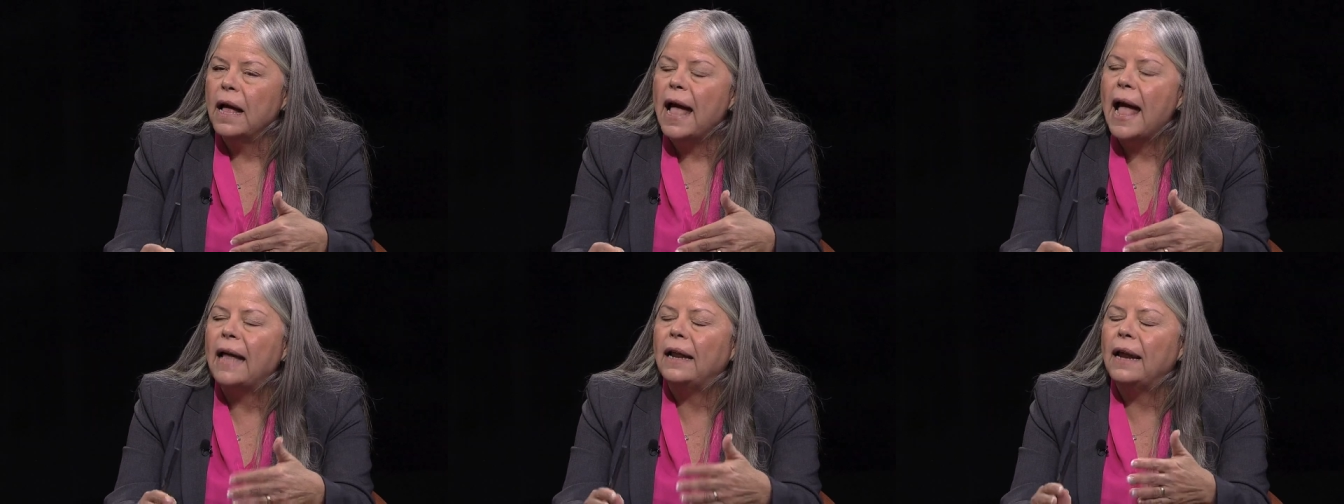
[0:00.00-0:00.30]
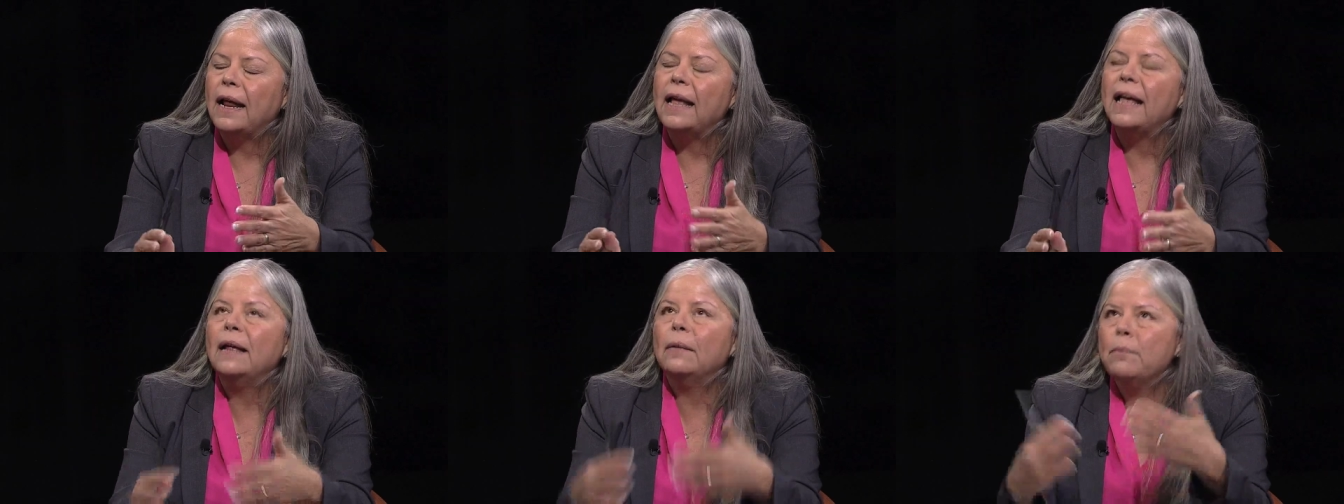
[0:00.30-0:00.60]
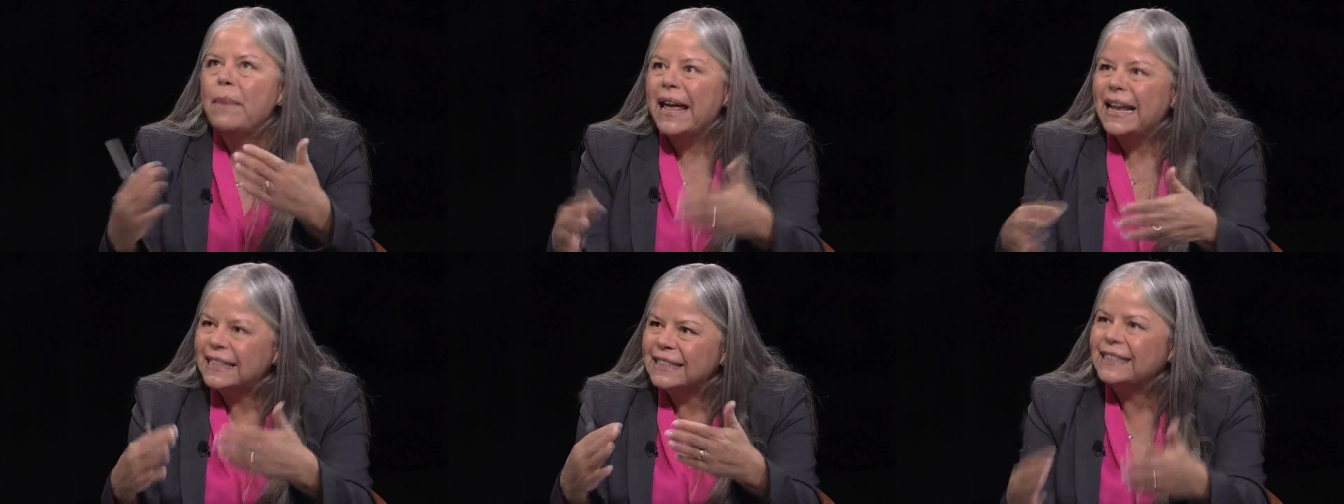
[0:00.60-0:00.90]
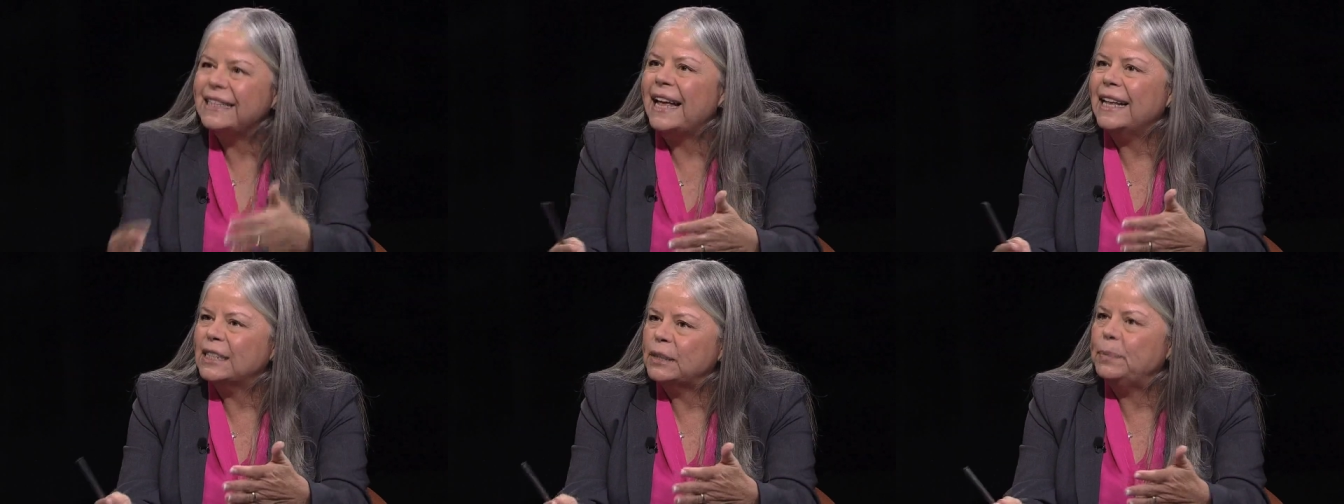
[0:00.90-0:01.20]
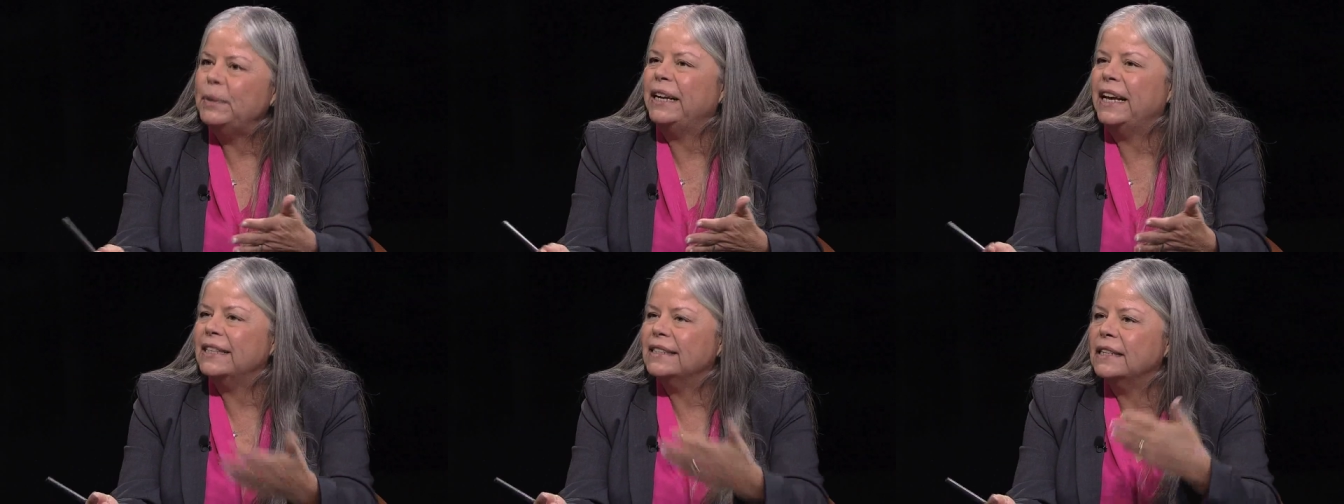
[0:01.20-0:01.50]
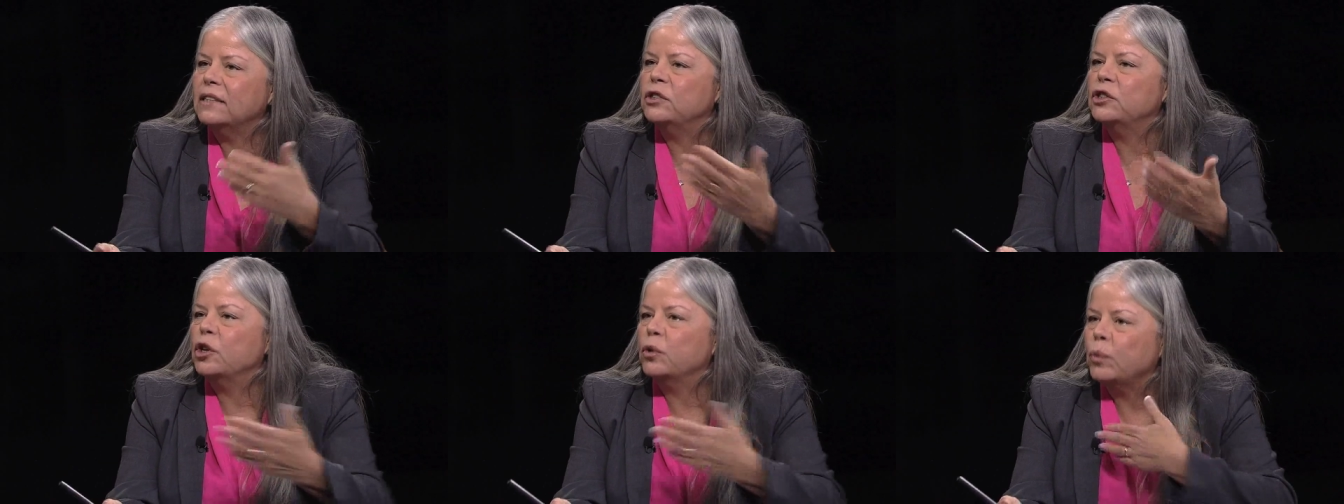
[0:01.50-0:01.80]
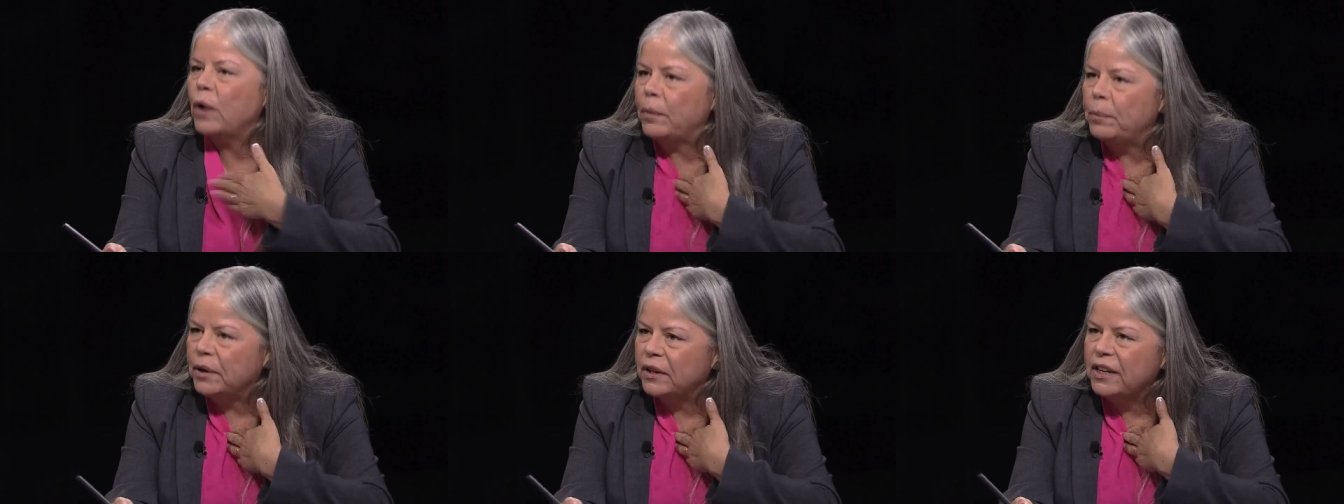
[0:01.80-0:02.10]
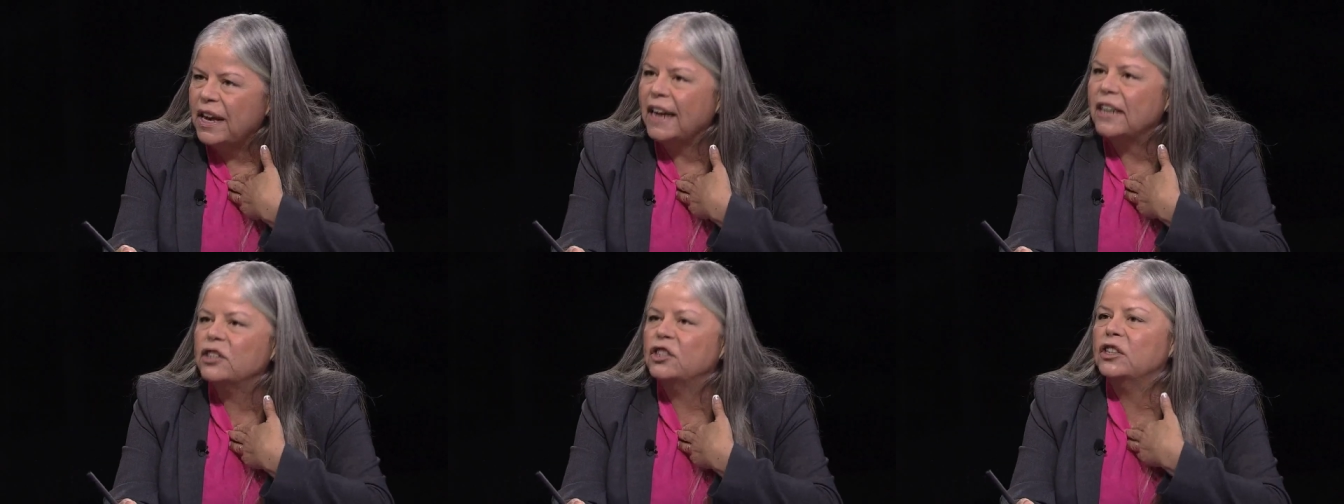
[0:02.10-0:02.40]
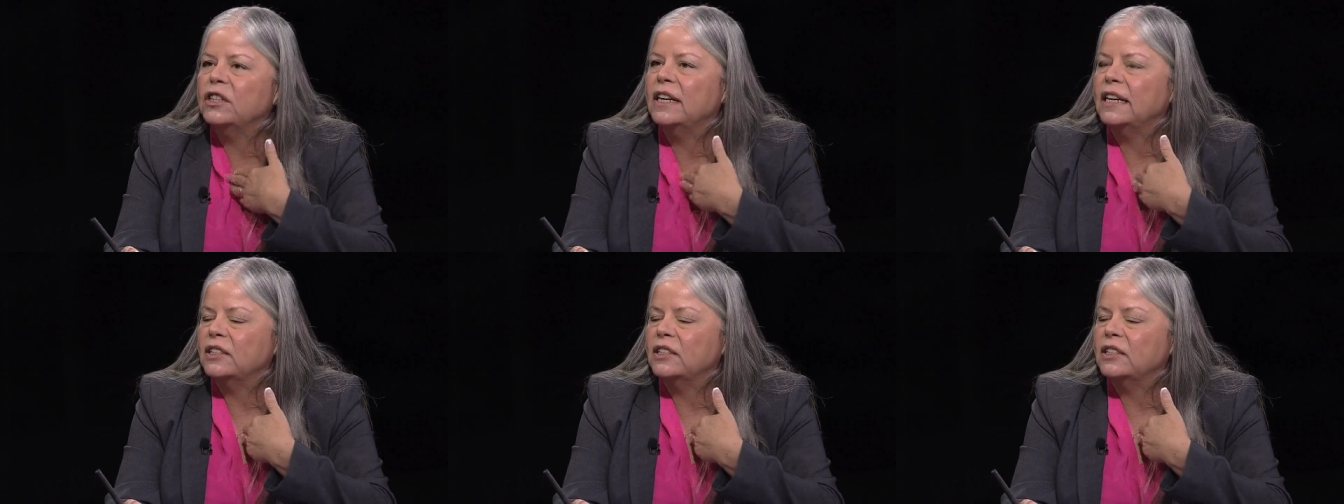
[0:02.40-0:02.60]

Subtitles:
And it makes sense because it's your reputation,